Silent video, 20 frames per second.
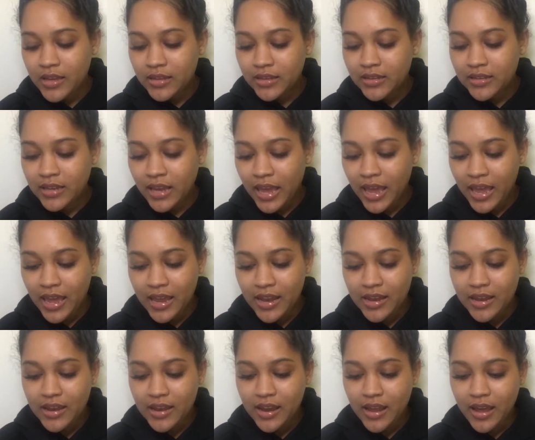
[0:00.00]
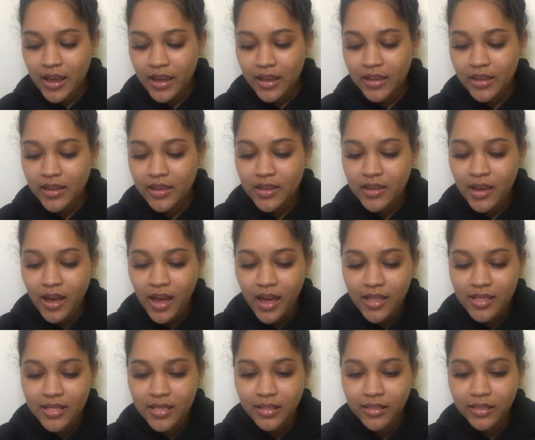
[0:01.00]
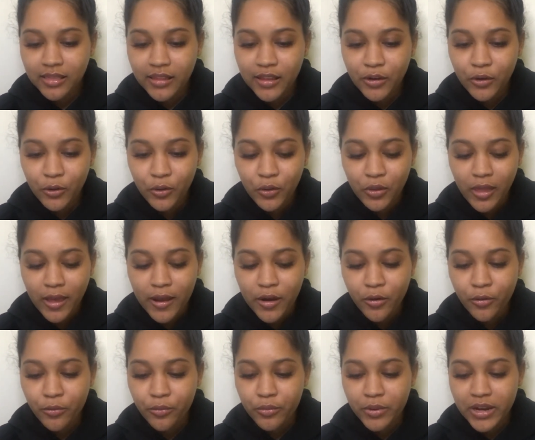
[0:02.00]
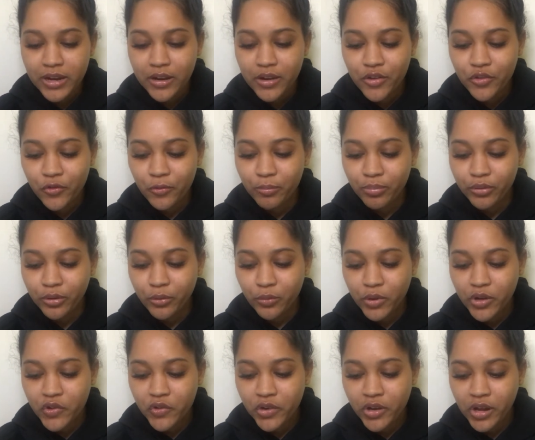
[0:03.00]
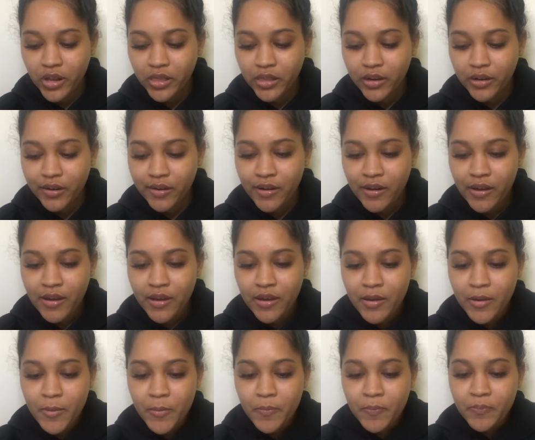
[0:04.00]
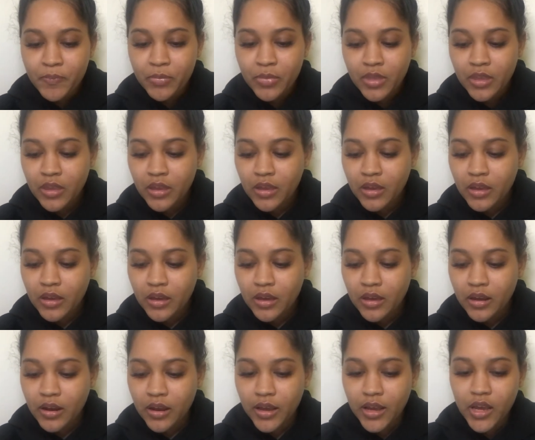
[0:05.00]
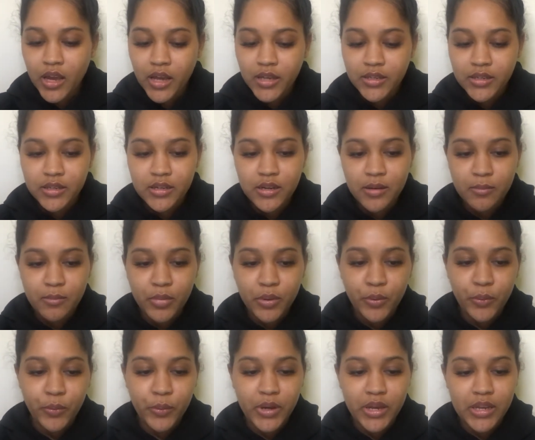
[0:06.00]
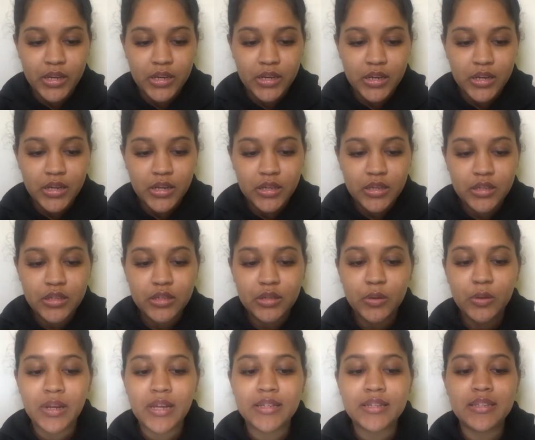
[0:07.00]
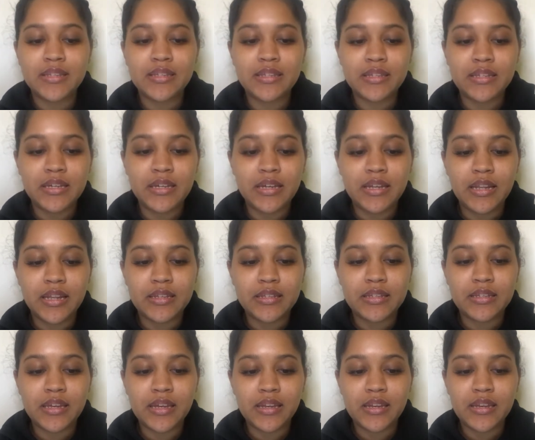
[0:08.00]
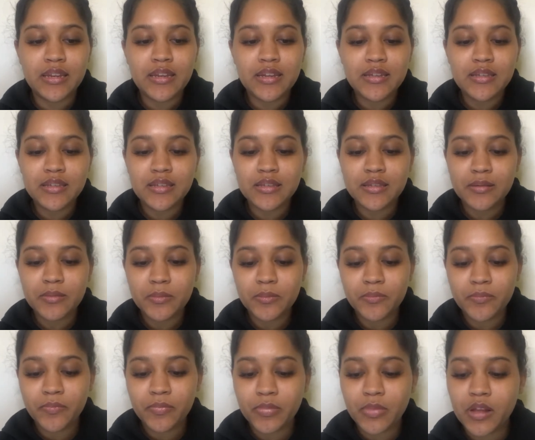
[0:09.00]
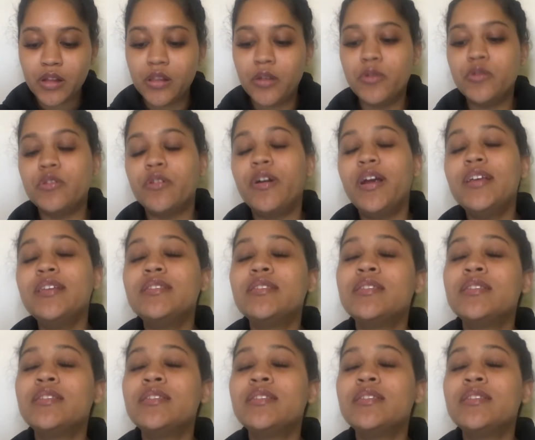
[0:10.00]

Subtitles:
10. I got the little greenish bluish color, and I got number 1. So let's see, let's get this. Close our eyes.